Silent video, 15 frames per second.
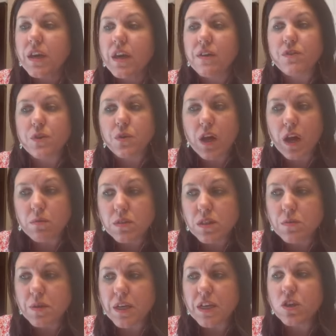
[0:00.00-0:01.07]
If you come
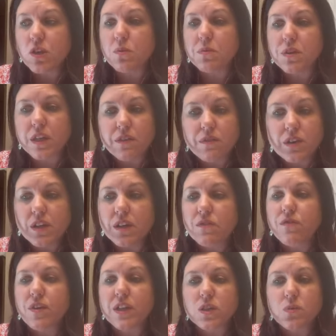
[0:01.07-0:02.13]
to me and you believe and
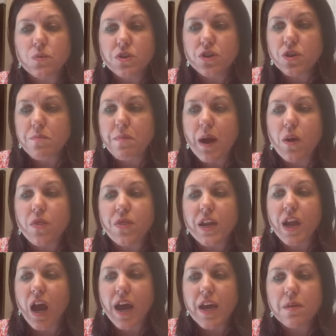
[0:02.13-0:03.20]
confess with your mouth
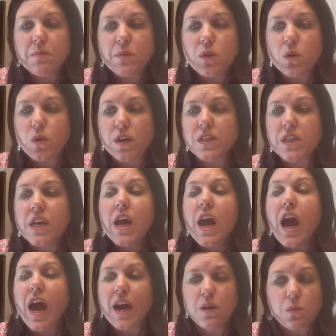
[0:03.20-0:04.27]
that I am Lord,
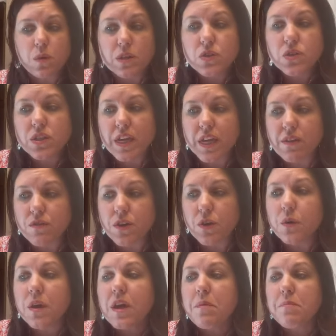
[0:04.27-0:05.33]
I will save
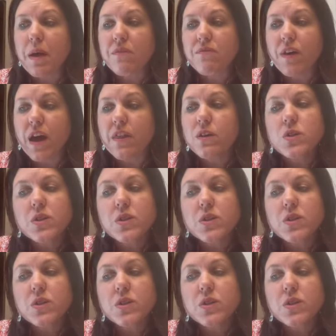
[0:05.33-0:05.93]
you. My Father